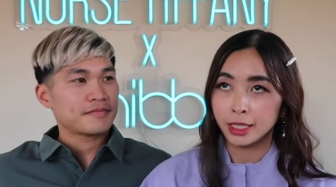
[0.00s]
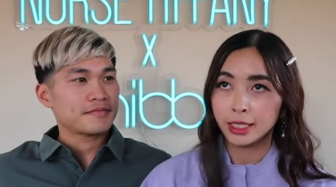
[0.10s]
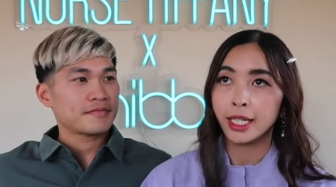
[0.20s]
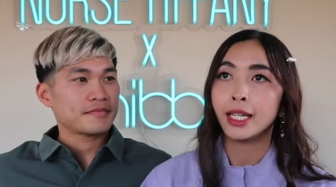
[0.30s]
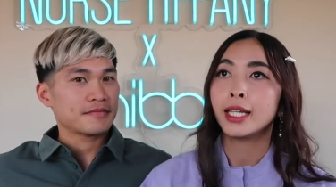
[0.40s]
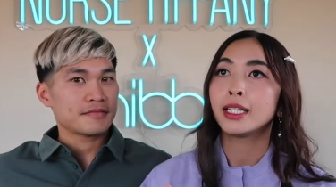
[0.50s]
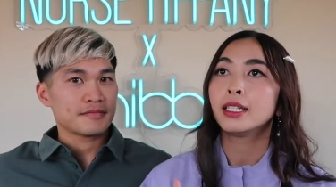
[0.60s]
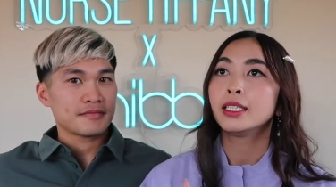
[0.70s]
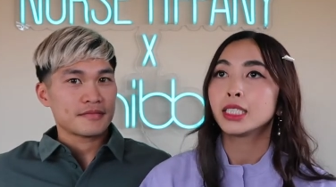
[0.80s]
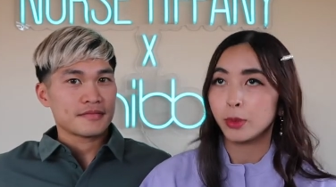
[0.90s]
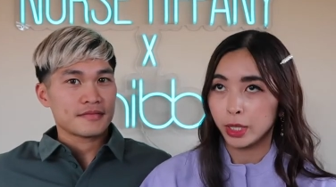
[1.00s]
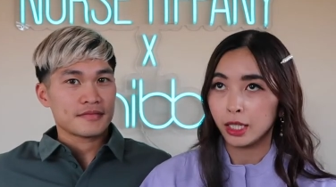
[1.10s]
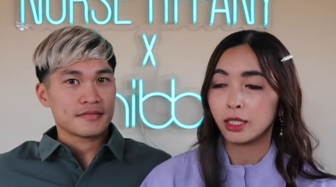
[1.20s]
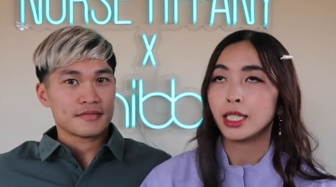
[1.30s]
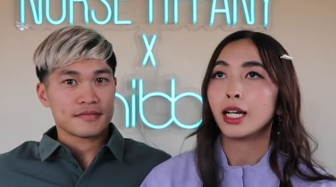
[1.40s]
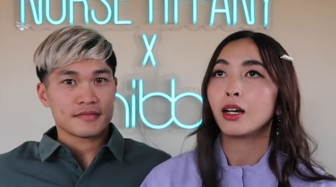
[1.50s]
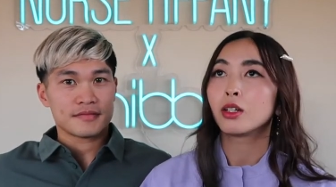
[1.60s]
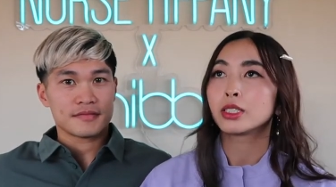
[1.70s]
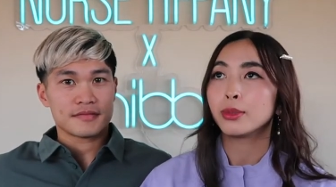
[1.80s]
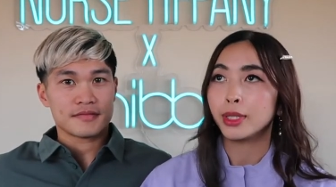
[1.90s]
Speaker 1: N S A, Sigma Theta Tau,
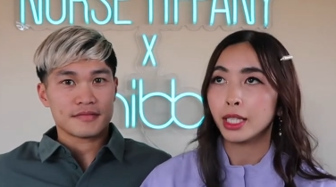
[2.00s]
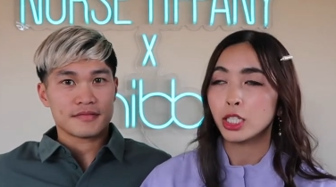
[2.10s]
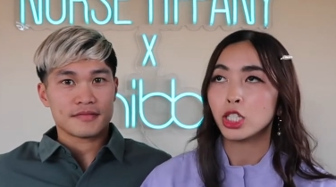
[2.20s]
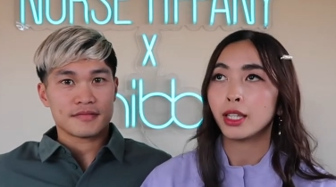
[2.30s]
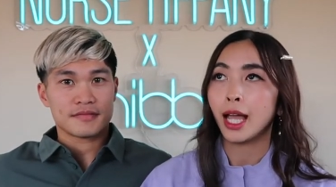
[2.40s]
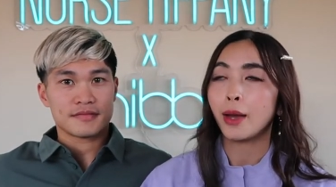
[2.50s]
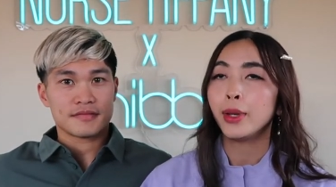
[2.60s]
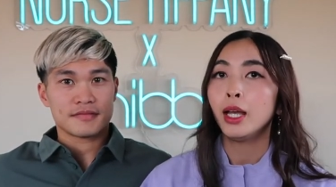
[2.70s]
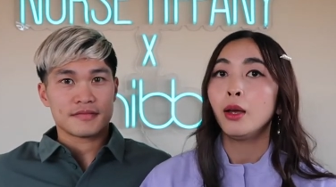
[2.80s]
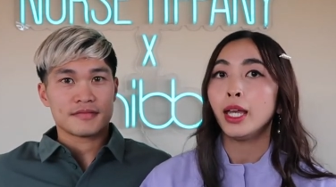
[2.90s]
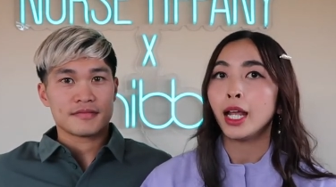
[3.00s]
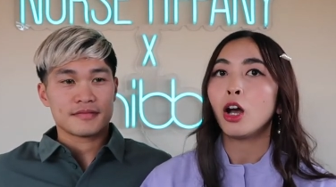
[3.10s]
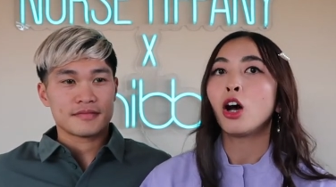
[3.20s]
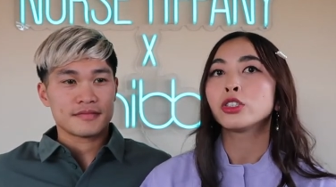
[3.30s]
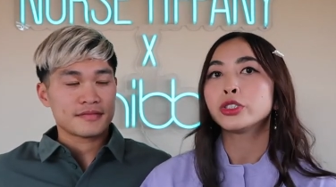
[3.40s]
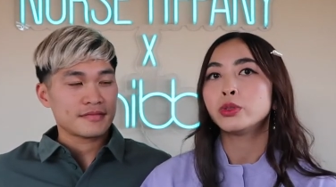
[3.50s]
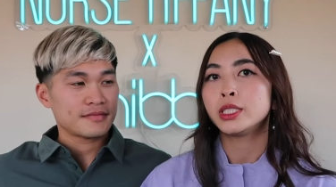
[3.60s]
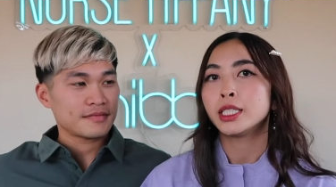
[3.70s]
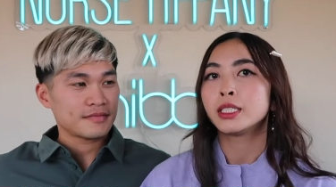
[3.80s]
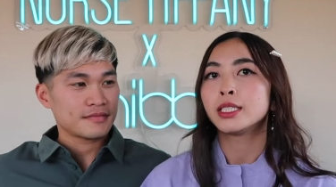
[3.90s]
Simulation Lab. And I also
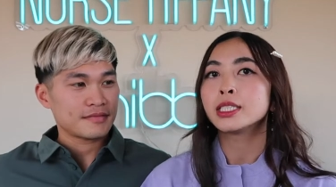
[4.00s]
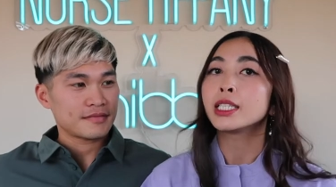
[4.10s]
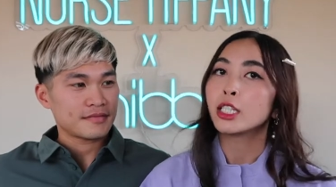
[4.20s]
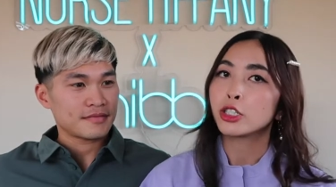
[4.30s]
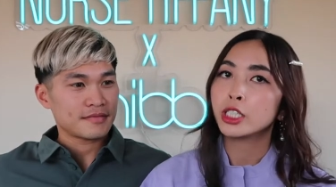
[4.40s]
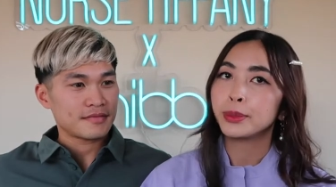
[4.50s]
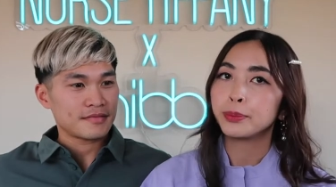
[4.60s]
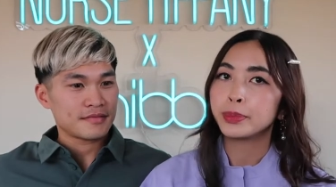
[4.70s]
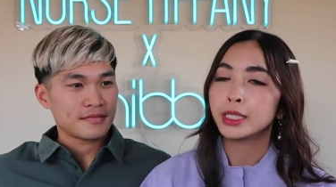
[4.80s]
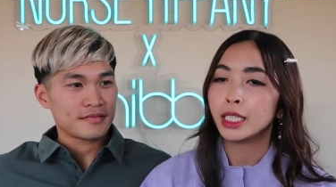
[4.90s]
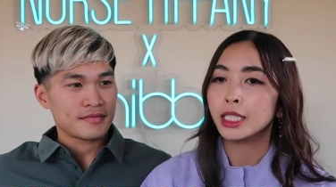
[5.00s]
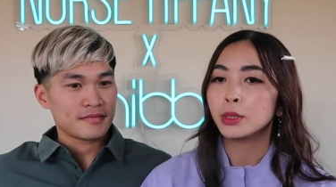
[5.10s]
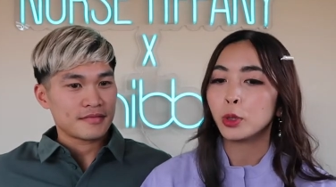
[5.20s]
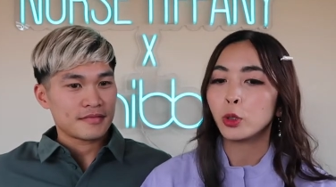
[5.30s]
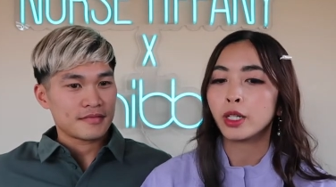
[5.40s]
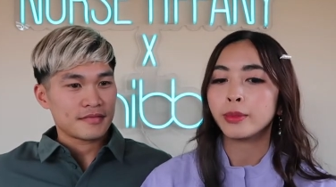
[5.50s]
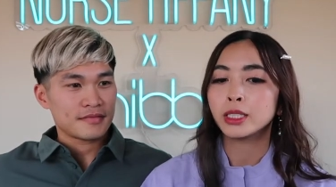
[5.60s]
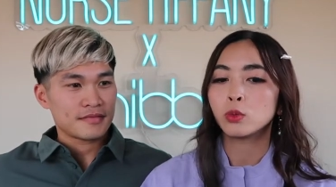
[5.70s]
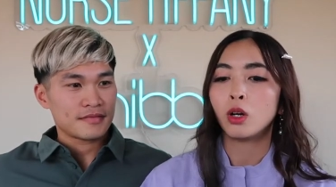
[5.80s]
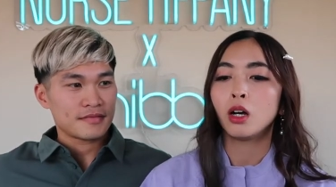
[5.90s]
did this leadership studies program
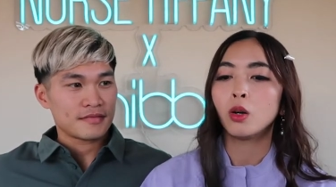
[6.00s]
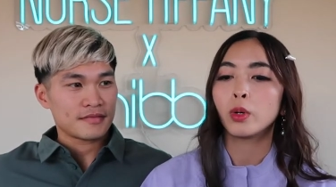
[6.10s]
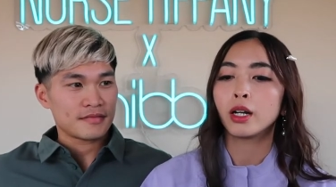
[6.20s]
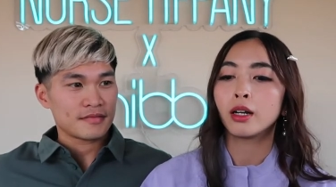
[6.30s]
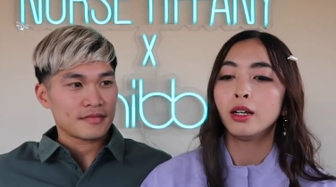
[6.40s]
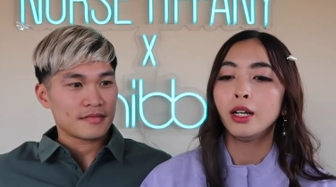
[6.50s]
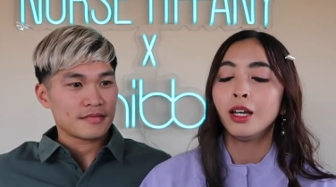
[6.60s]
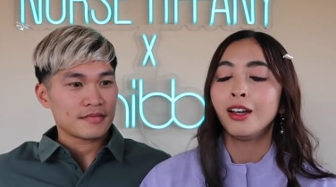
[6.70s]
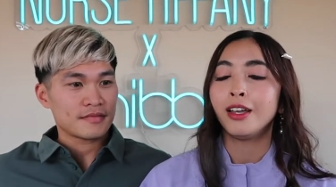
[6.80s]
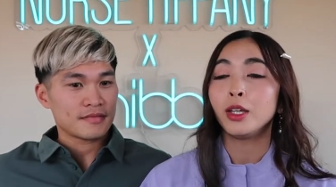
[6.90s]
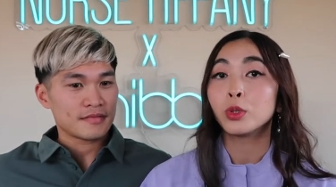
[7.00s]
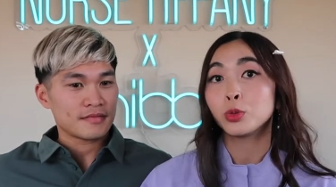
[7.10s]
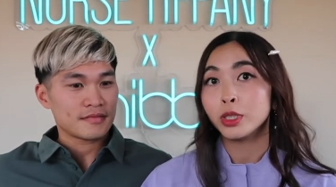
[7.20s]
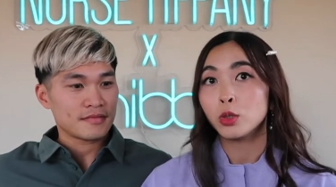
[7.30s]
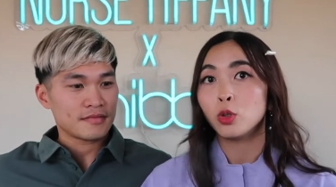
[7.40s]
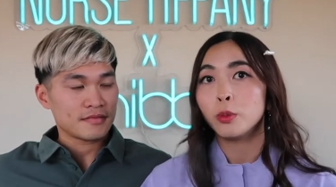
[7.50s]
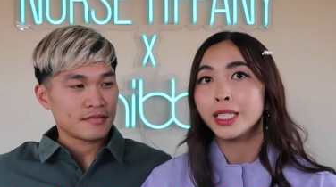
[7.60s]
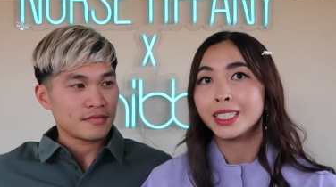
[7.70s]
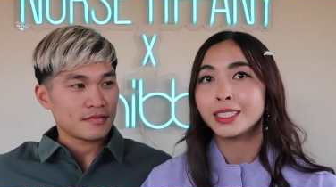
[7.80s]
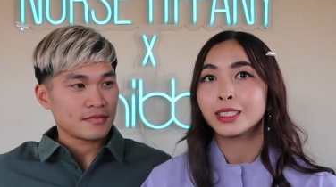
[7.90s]
as well, where it was really cool
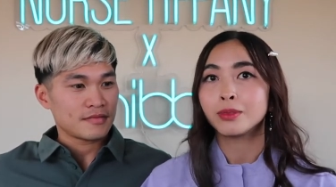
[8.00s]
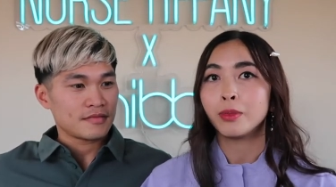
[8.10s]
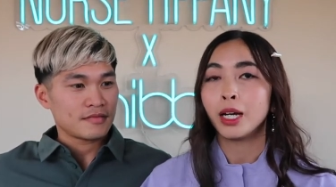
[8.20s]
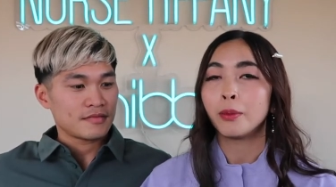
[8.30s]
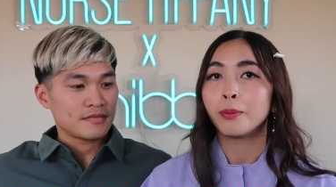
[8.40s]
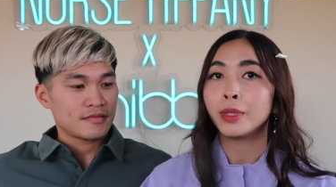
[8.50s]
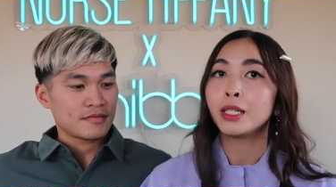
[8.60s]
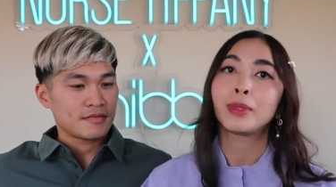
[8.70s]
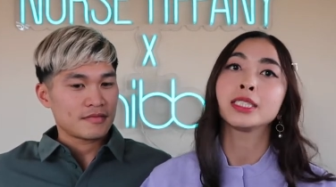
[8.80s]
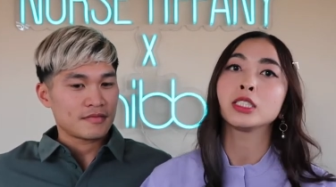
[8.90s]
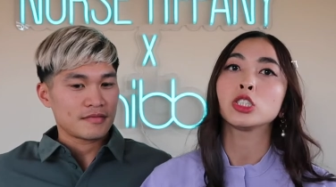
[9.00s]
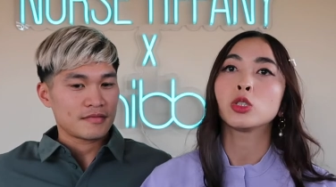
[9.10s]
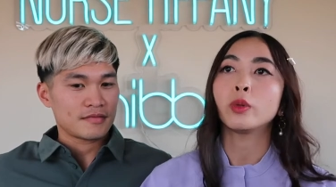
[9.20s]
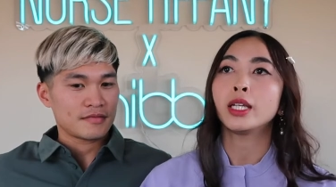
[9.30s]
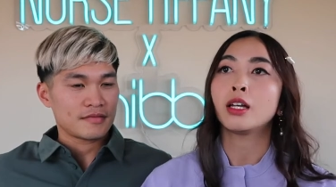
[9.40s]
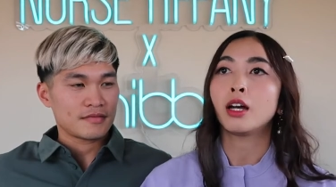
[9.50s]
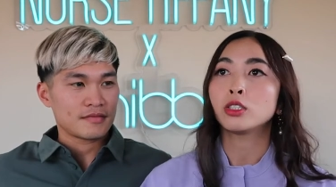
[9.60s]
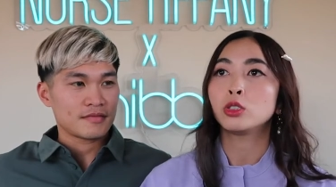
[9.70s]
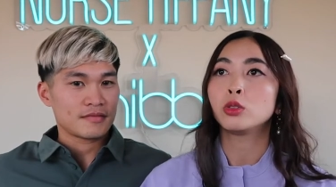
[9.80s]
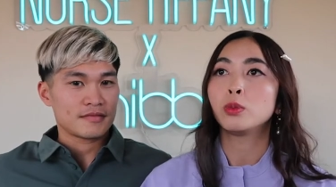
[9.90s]
because um, me and my sister, we got
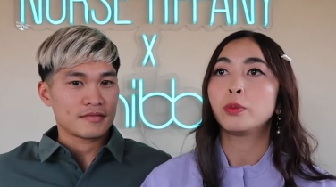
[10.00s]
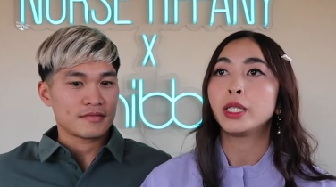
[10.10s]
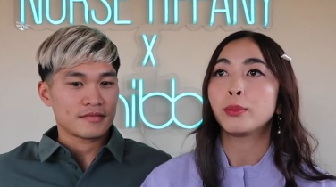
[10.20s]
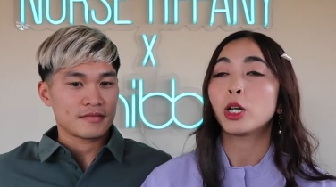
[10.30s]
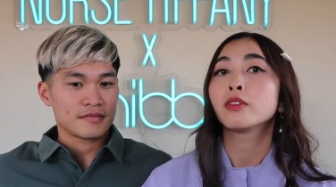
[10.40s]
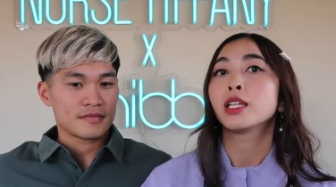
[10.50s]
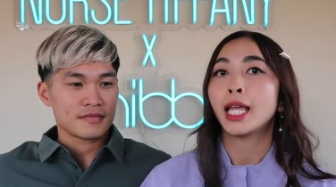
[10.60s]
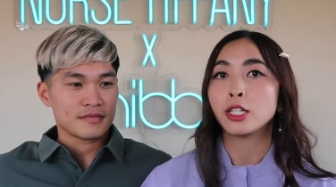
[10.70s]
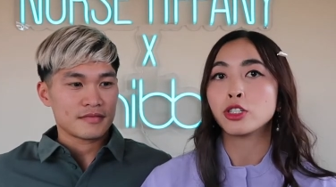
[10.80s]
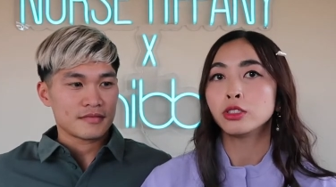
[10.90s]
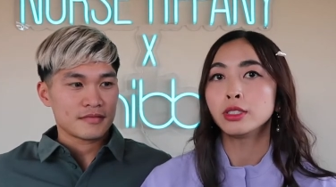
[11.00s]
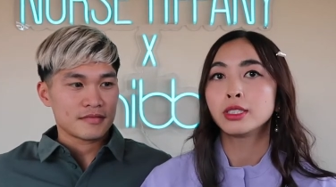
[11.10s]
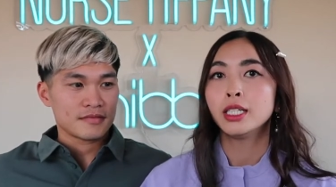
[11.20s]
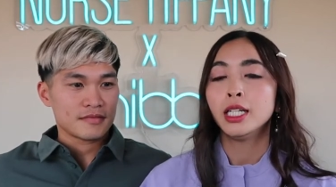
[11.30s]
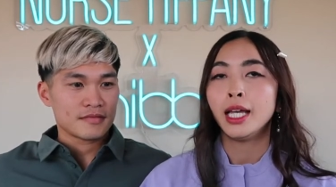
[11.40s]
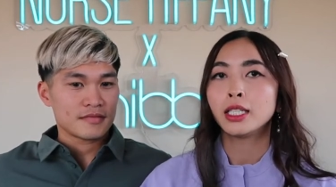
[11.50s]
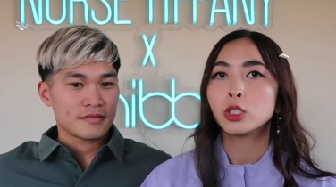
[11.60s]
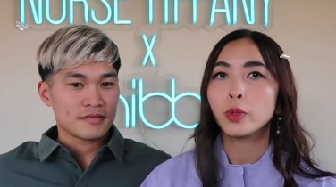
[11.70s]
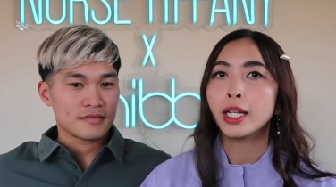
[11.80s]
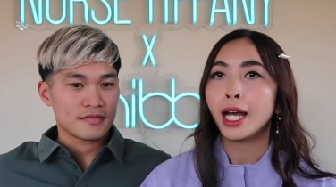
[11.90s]
to be a part of the lectures. And so
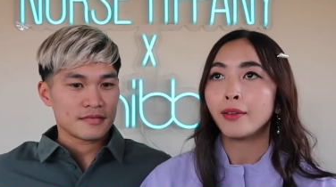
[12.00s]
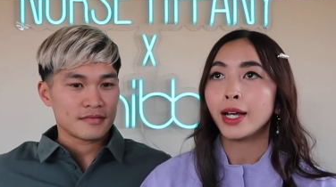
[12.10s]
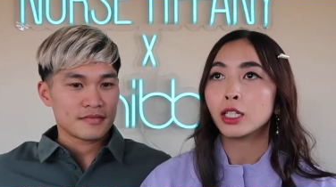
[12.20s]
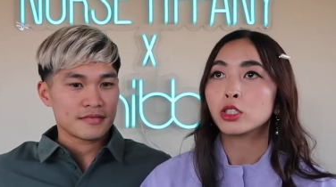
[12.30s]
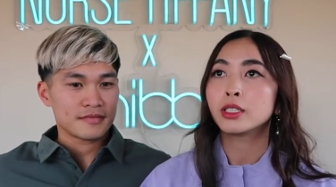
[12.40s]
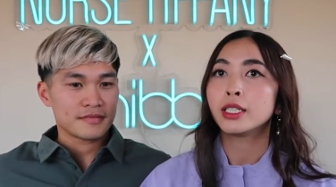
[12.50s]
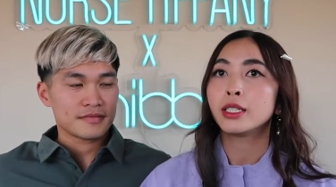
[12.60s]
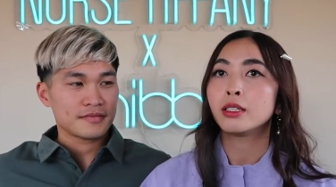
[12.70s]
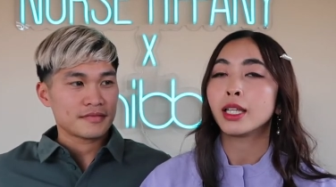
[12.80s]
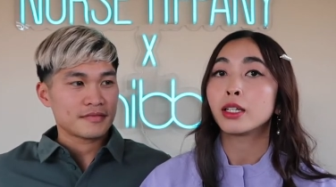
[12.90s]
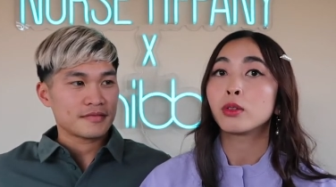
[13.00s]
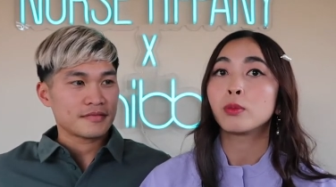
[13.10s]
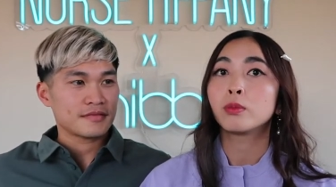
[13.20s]
we'd have actually like